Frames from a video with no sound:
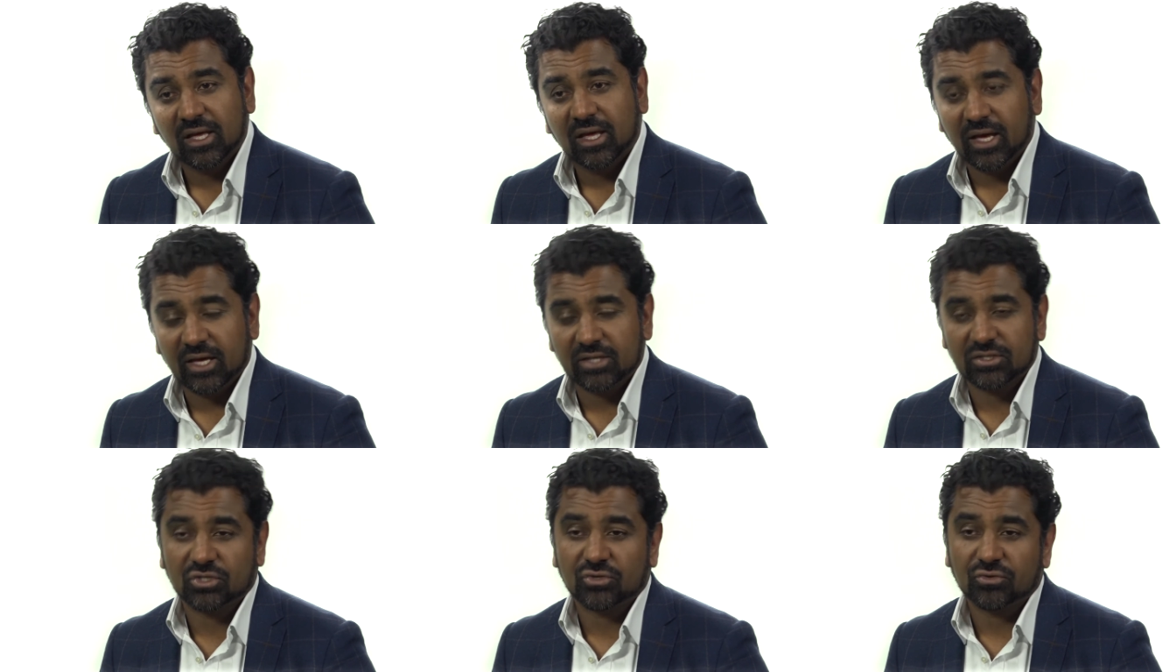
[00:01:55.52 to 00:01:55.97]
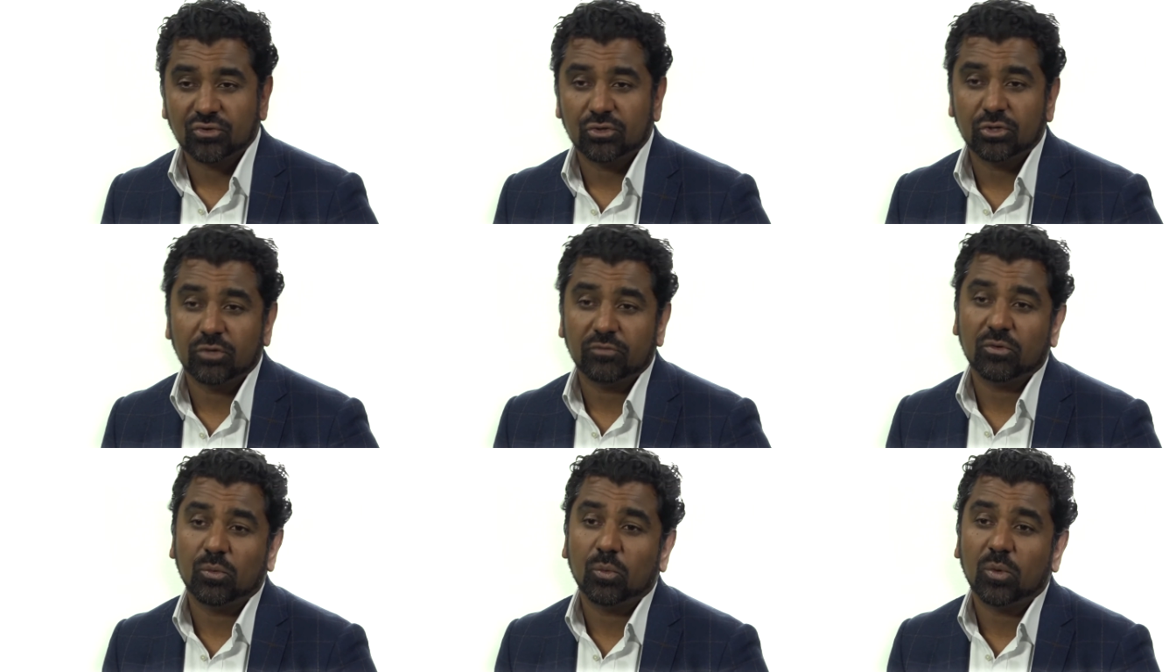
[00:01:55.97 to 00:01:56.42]
has grown
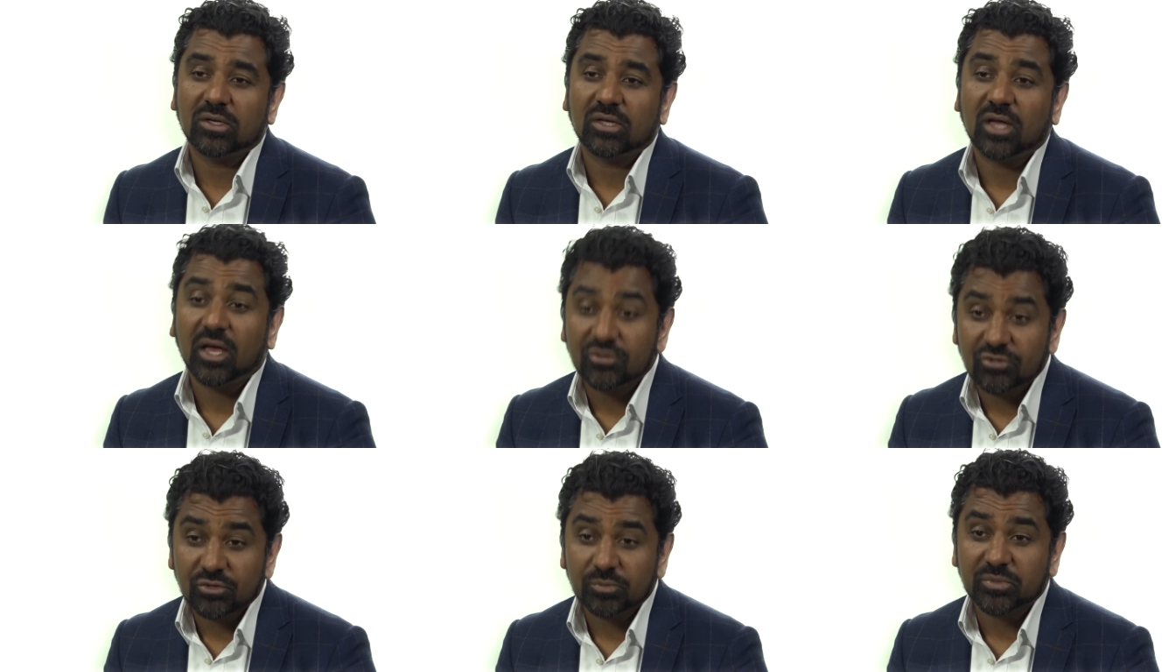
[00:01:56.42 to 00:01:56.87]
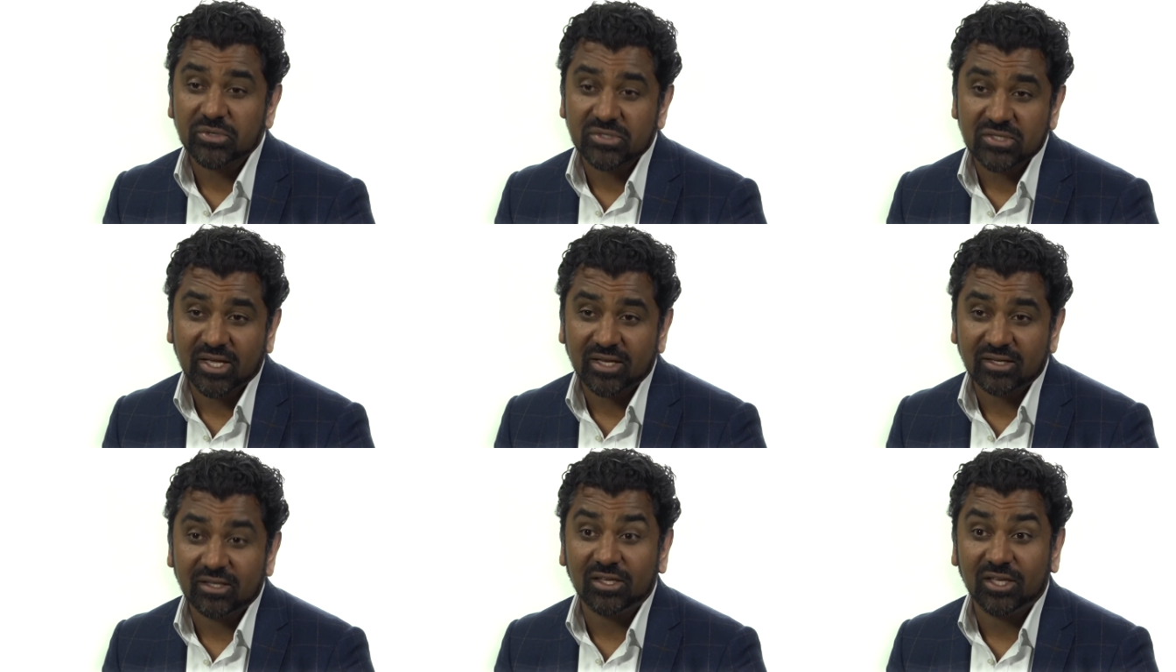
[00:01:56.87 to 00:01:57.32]
over
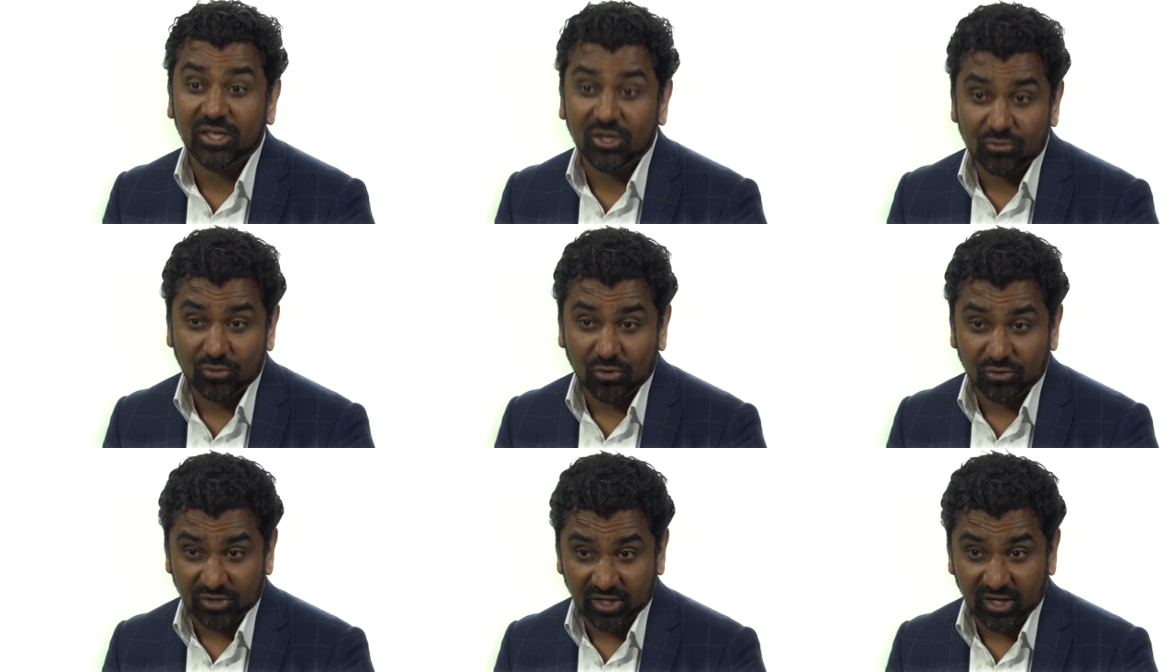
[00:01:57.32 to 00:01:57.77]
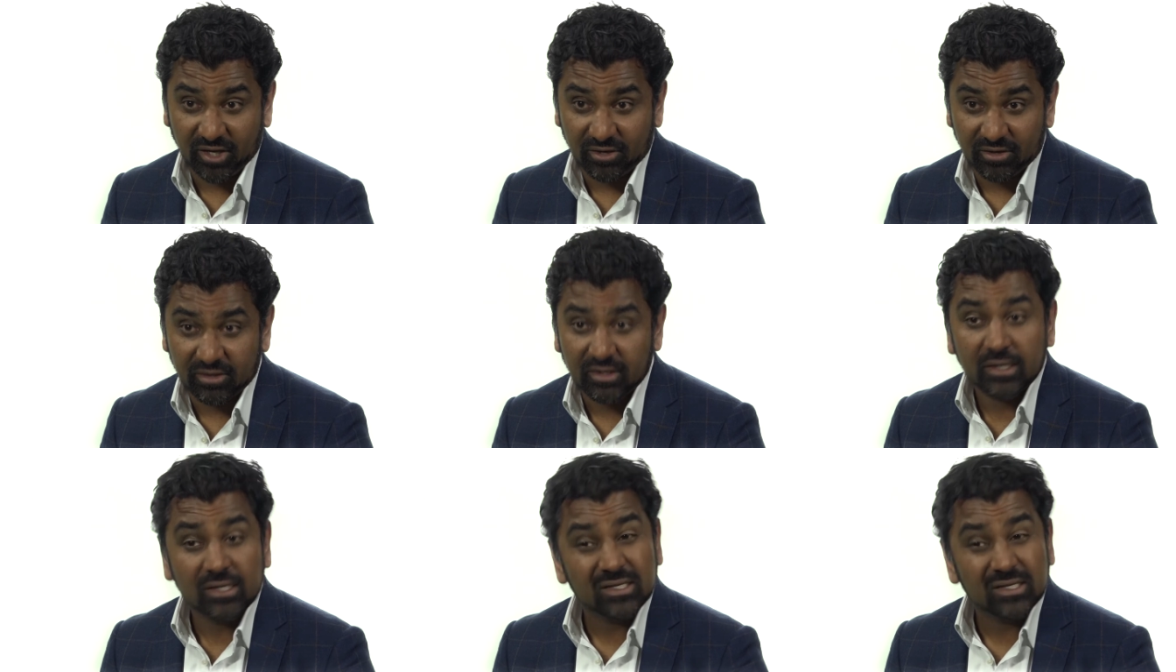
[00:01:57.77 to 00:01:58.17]
100% year on year.